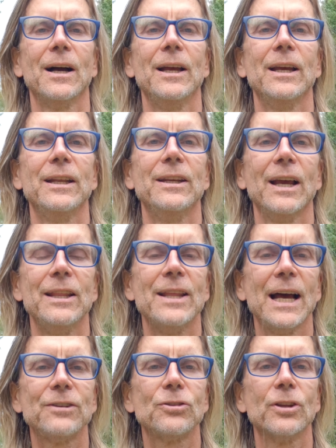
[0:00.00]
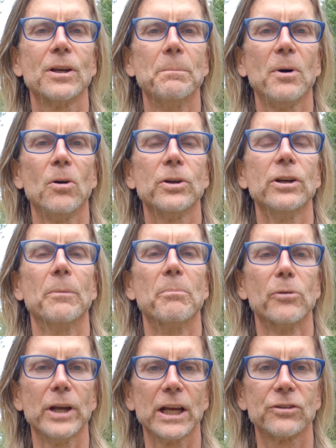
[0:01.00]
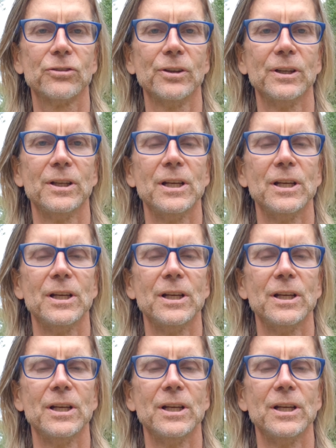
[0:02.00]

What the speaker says: And that's the component of BRICS.